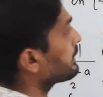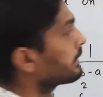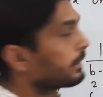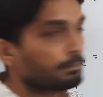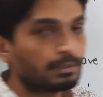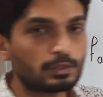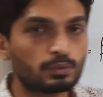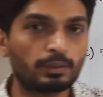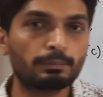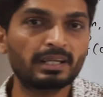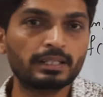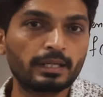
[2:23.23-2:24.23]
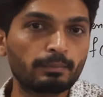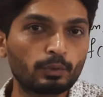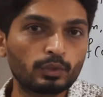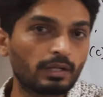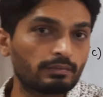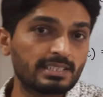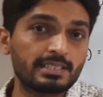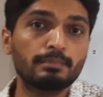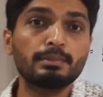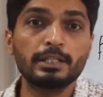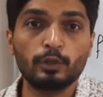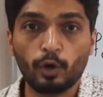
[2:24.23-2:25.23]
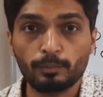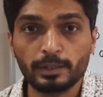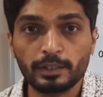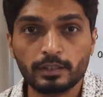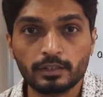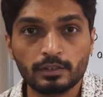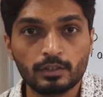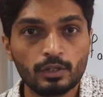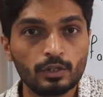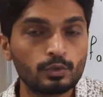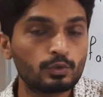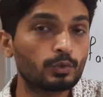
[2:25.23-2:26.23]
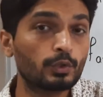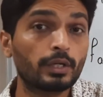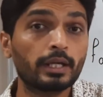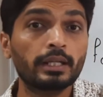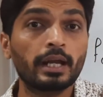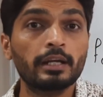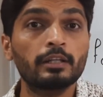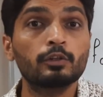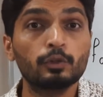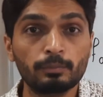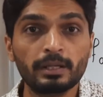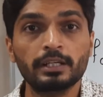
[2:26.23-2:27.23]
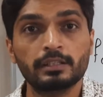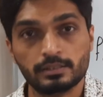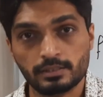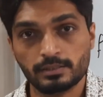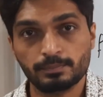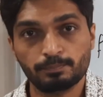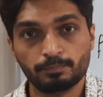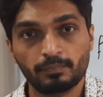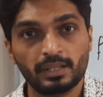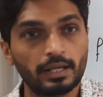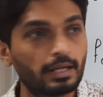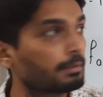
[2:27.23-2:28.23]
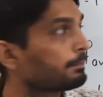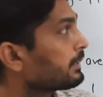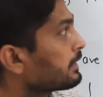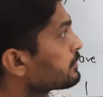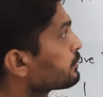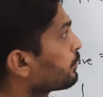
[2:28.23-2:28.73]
3 plus 1 by 3, both have the same denominator. So you can add numerators. 8 plus